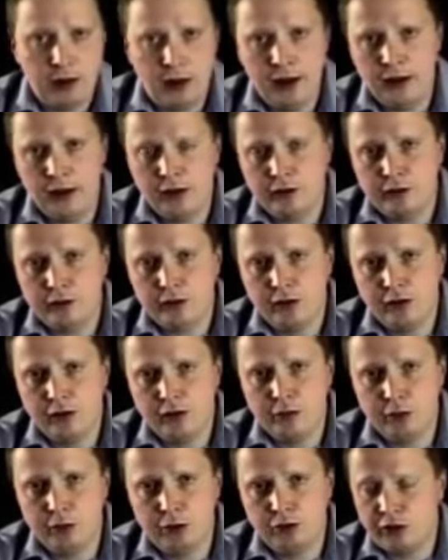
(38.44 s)
players in
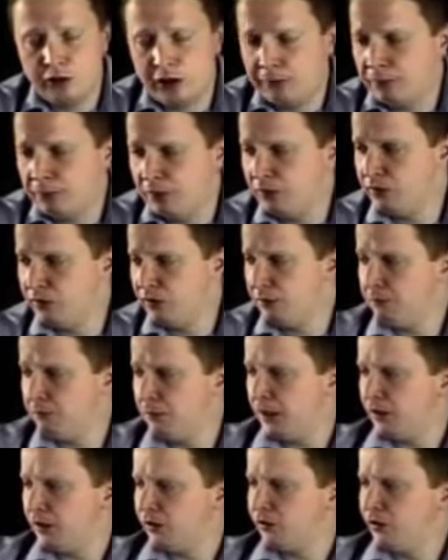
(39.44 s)
this World Championship
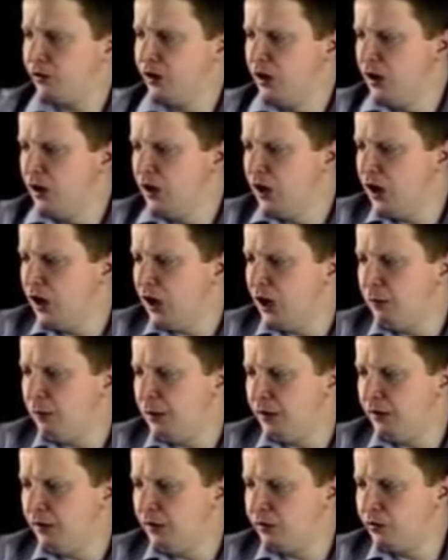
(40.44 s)
match. I
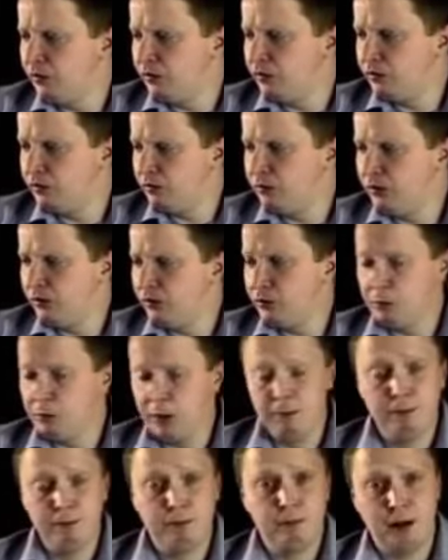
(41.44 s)
mean, this is
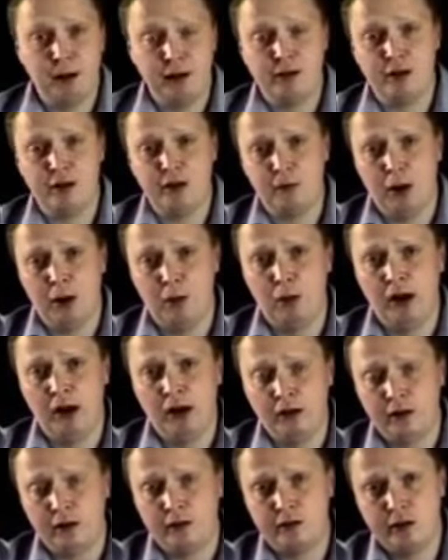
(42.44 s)
when basically by
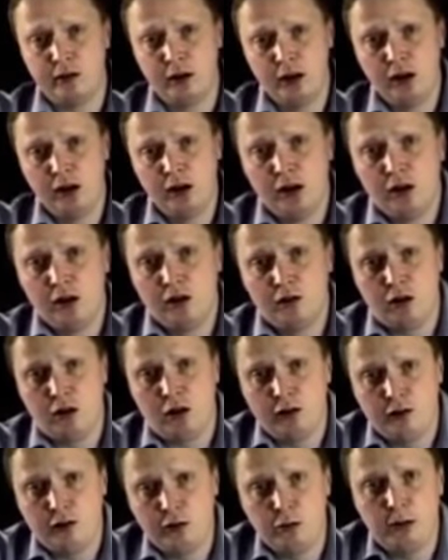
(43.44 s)
winning this
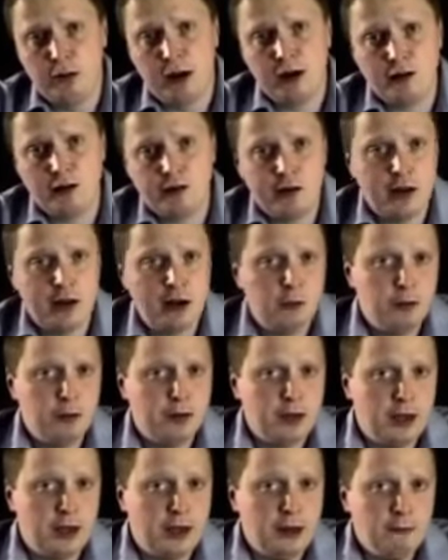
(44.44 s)
title match, Tal
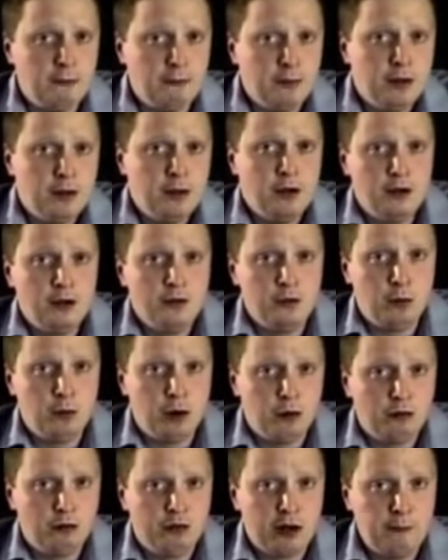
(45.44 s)
became the
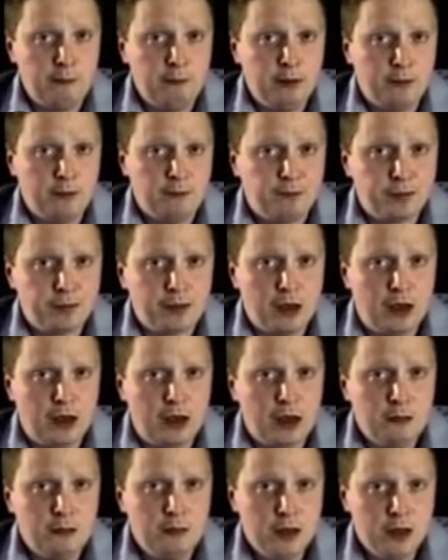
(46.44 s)
world champion.
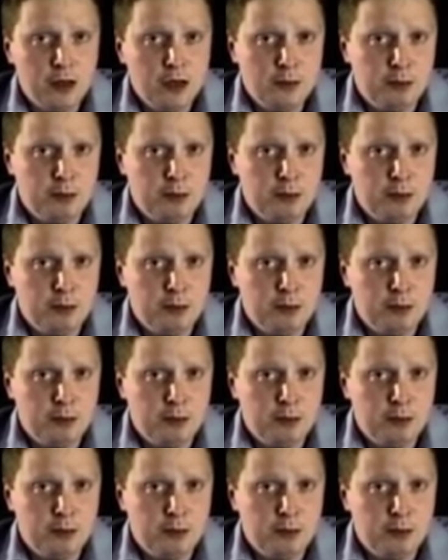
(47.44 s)
But